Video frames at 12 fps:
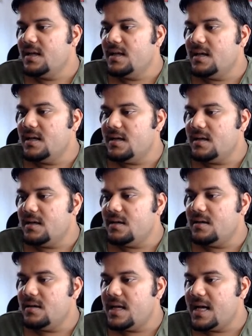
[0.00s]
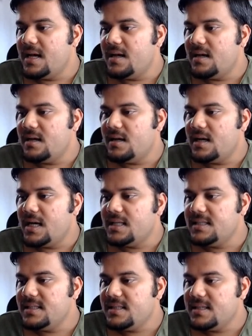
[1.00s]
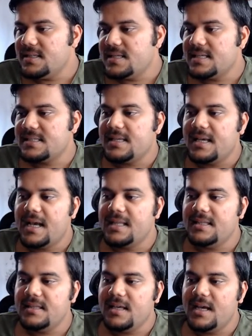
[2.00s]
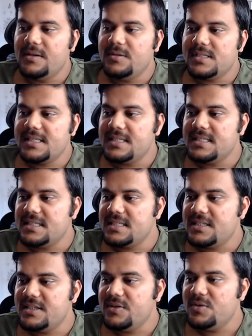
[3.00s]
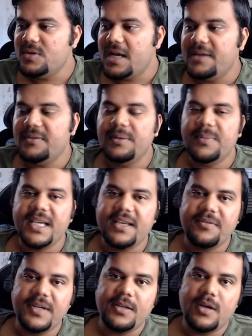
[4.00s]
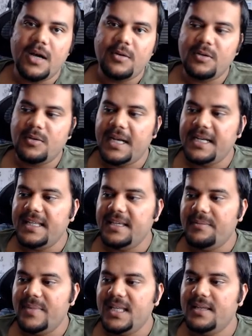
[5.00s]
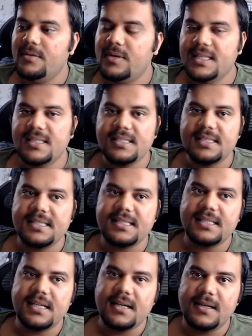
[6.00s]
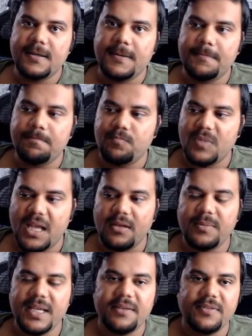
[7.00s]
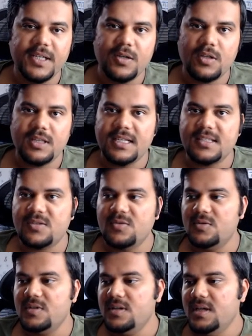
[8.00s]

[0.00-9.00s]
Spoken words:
Uh, Aditya is asking, Aditya, I would suggest you, I will make a video how to write an email. You can, I will make a video on that soon.